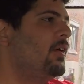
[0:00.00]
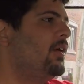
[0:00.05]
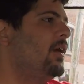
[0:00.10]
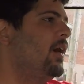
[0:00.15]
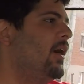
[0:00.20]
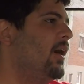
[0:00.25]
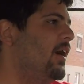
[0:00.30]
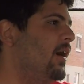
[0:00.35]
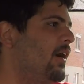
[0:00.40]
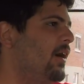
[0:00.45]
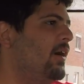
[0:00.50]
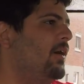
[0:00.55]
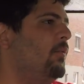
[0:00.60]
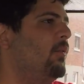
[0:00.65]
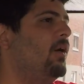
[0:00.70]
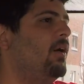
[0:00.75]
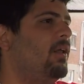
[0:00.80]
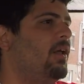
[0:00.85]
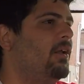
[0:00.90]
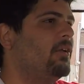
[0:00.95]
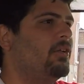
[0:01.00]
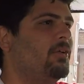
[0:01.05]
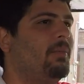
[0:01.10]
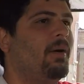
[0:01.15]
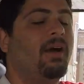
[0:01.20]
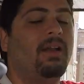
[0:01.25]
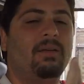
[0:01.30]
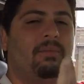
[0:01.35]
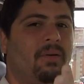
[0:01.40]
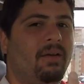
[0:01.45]
well, under
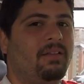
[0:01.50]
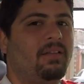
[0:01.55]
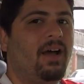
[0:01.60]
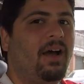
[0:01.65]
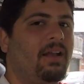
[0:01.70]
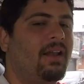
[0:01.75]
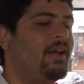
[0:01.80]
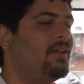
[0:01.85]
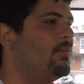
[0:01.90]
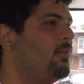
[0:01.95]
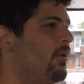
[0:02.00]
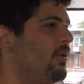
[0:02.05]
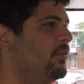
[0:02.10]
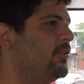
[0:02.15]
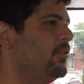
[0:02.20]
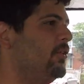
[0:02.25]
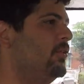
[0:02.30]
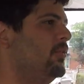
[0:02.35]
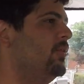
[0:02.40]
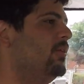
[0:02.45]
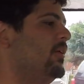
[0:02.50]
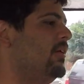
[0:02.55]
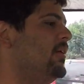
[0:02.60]
mine, and my dad has one too,